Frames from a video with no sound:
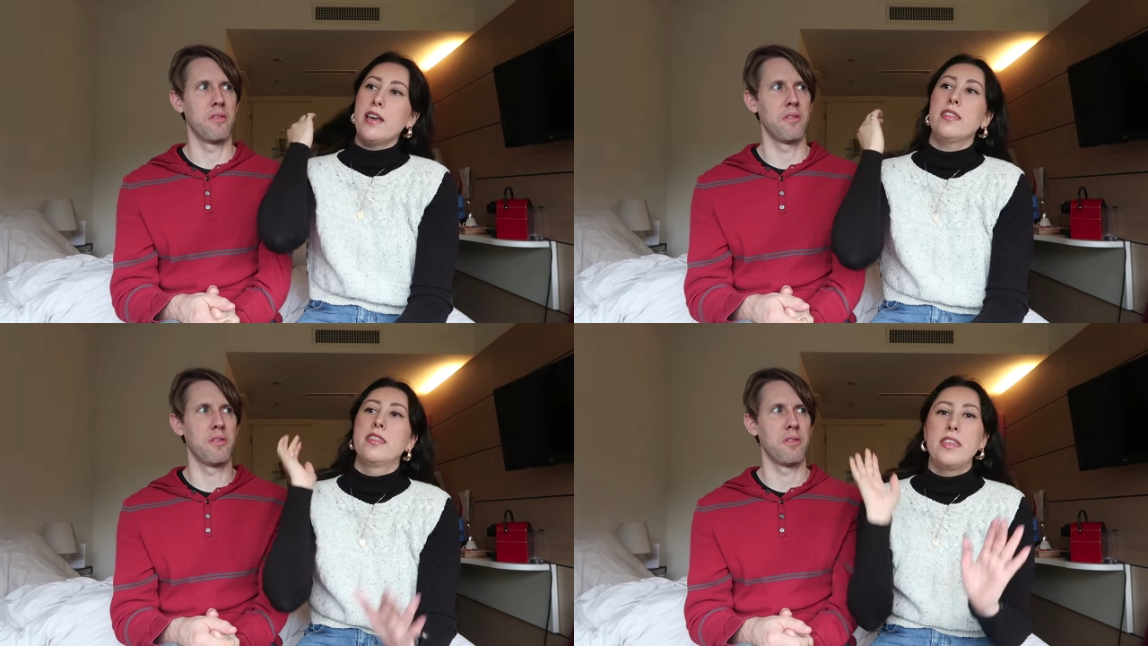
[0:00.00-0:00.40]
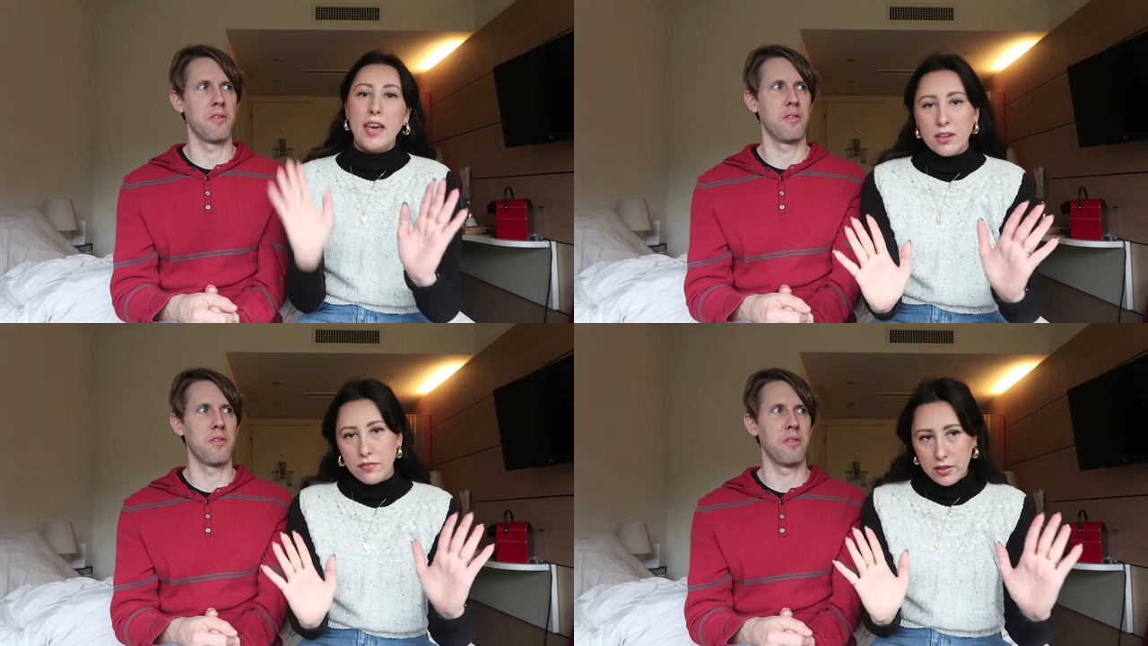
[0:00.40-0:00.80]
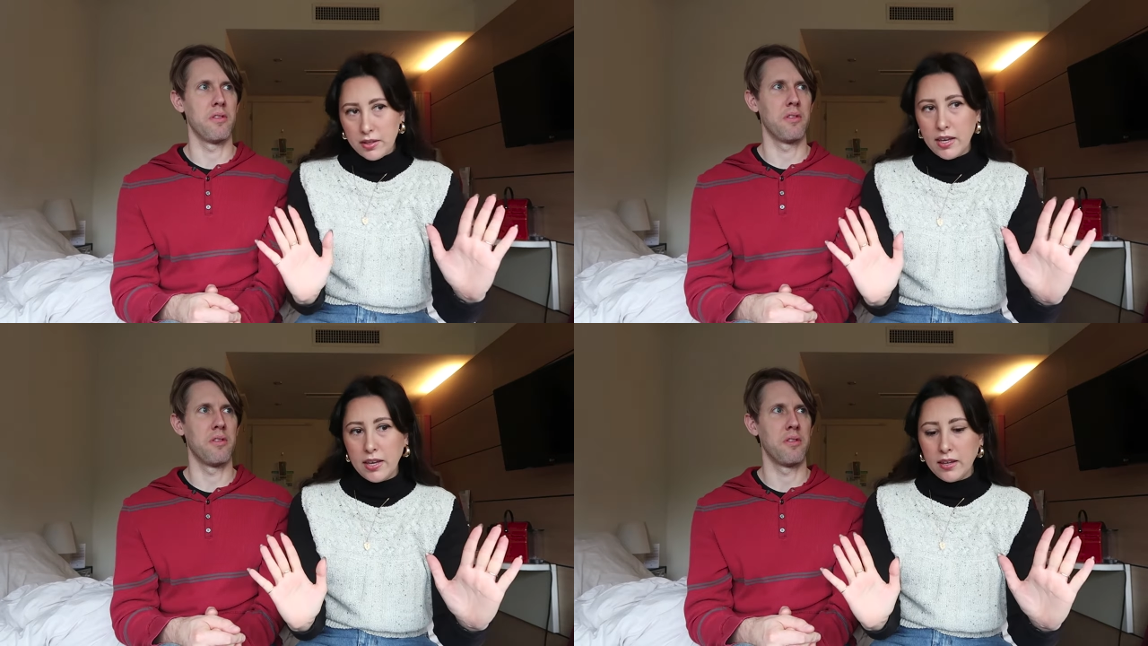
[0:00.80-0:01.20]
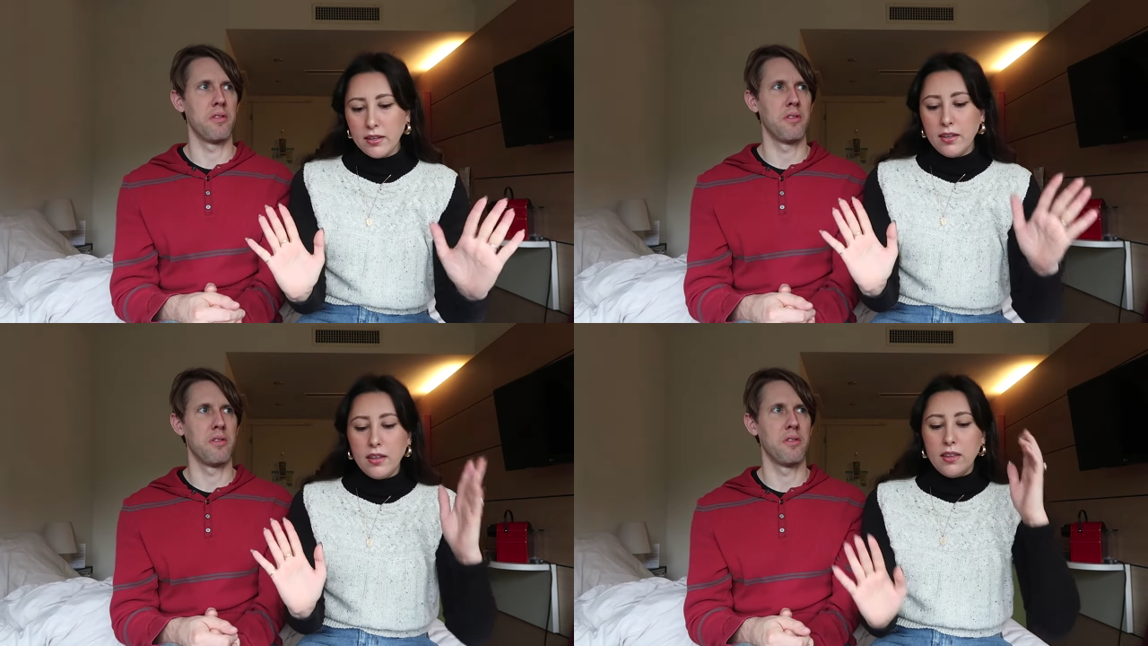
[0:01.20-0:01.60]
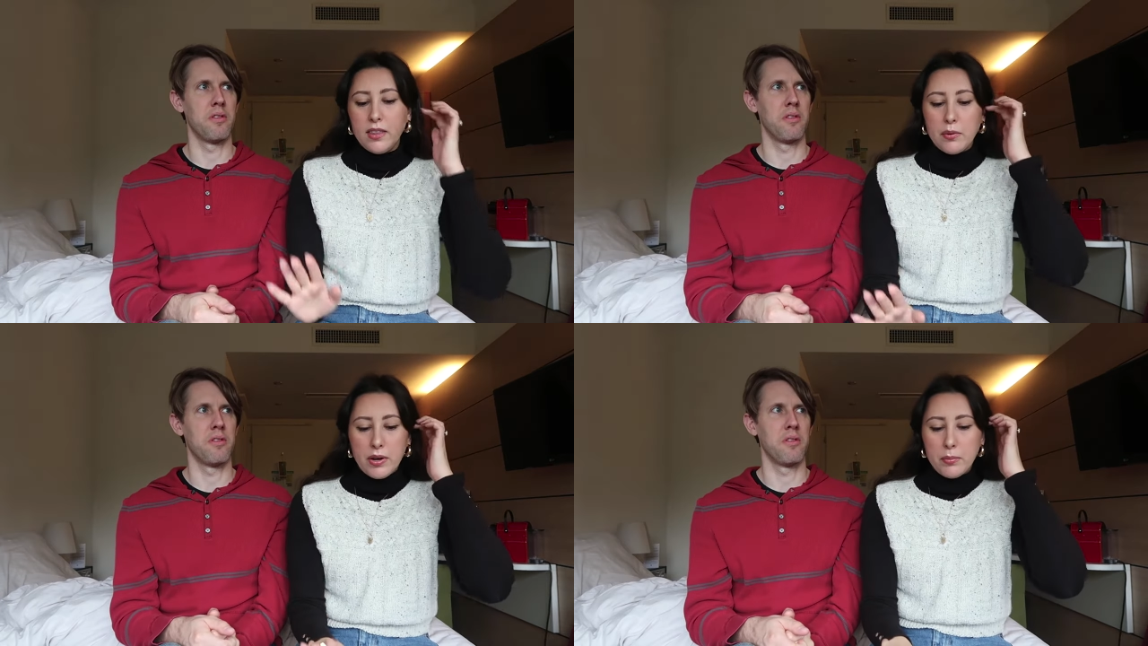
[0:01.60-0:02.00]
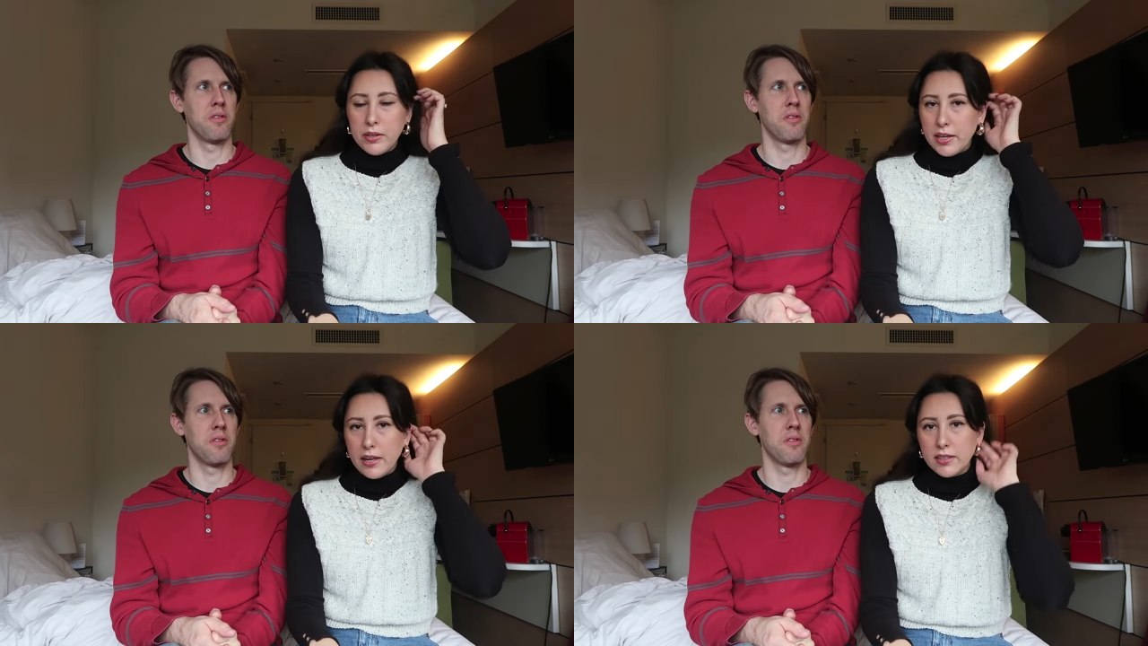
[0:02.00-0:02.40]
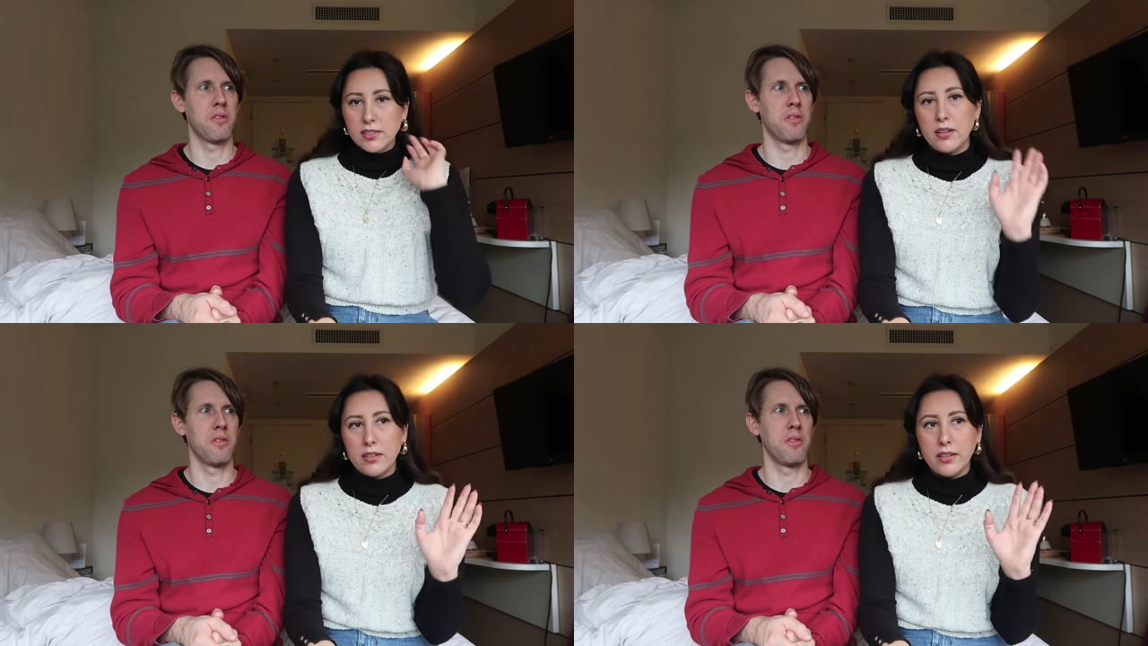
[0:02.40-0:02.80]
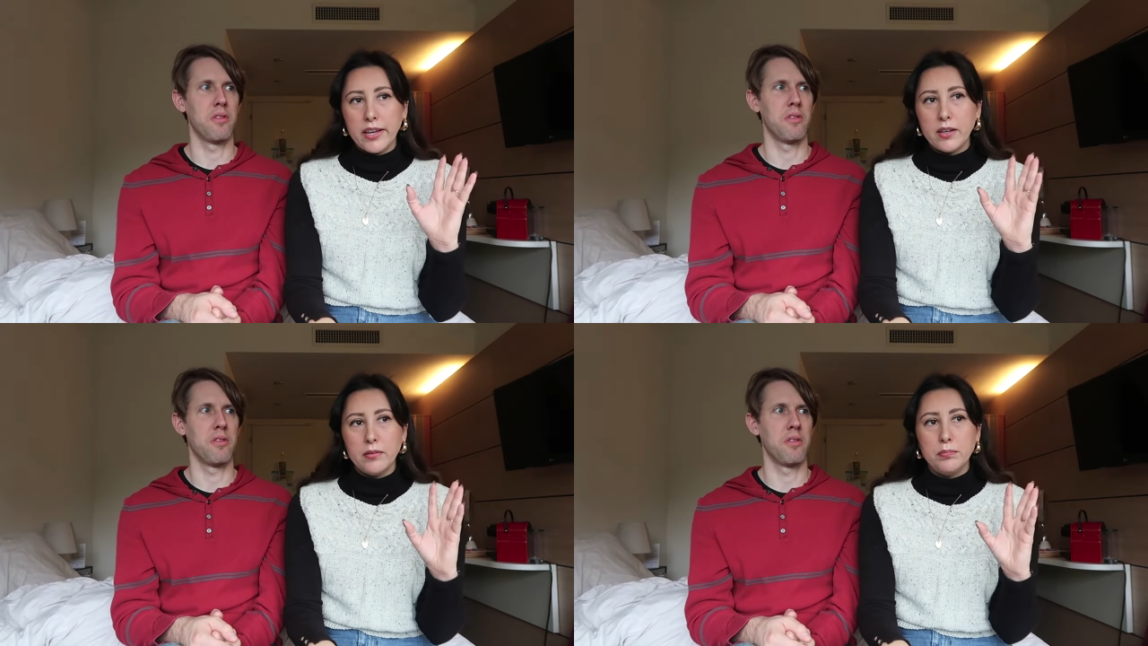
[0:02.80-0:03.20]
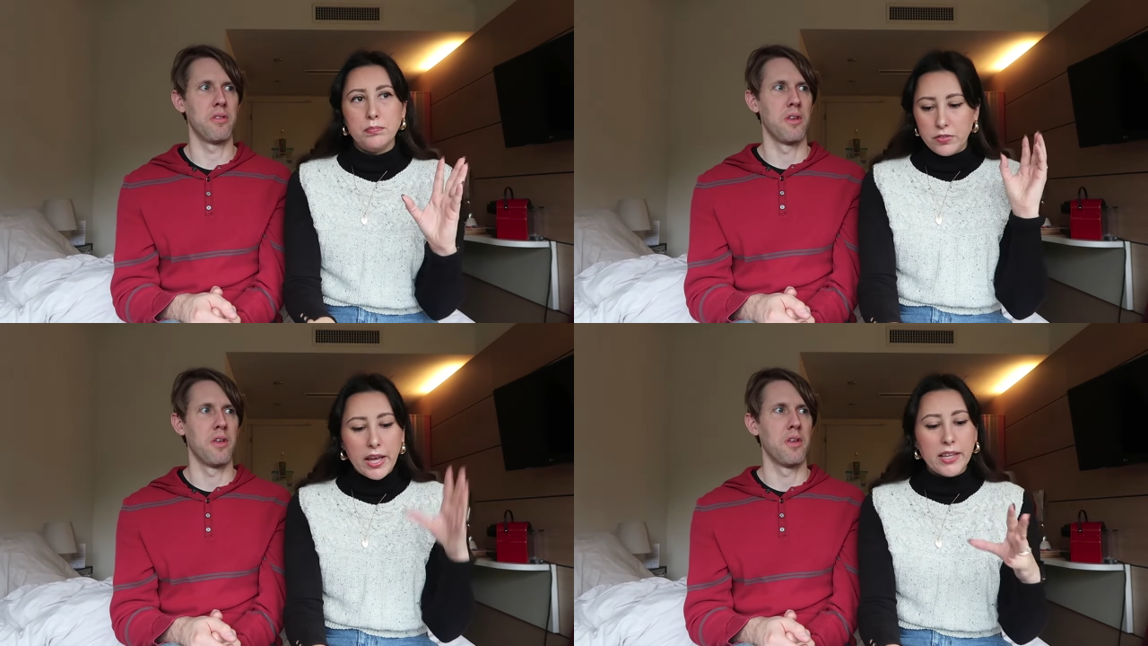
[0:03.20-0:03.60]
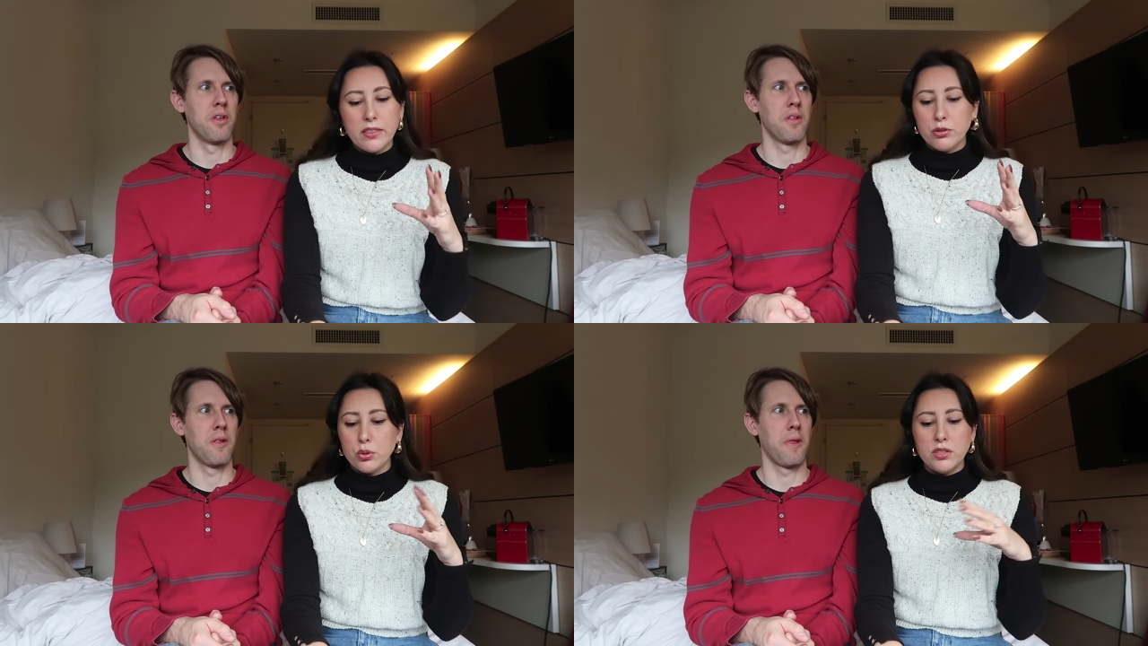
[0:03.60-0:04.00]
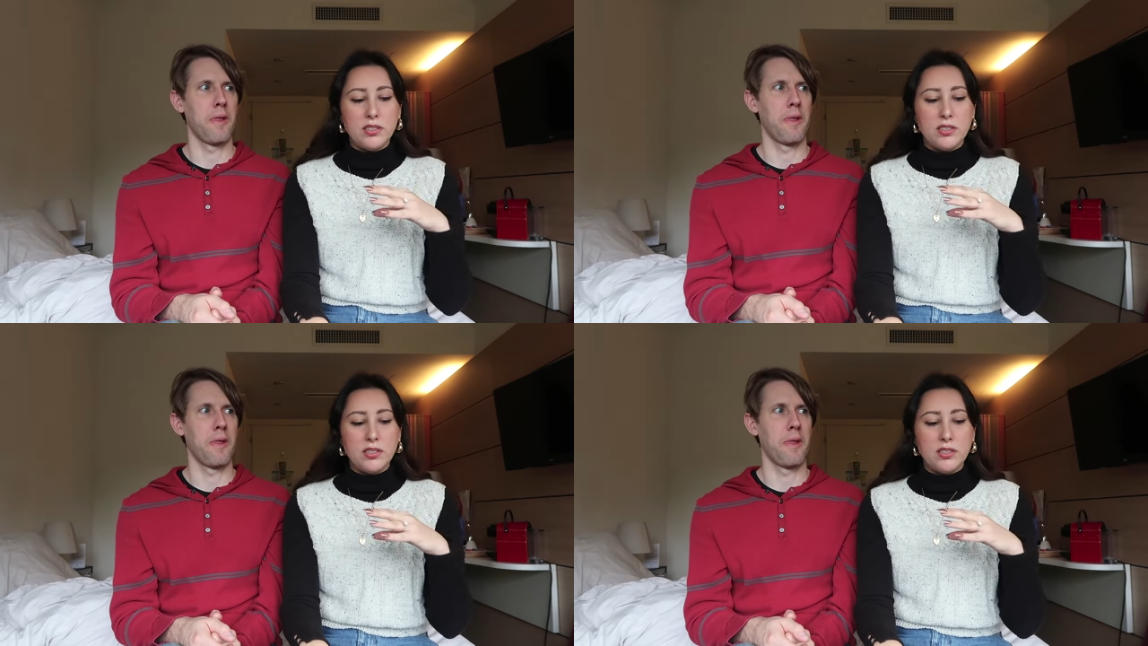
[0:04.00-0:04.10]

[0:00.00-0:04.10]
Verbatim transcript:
Speaker 1: And thankfully, they were able to get us on like a flight through a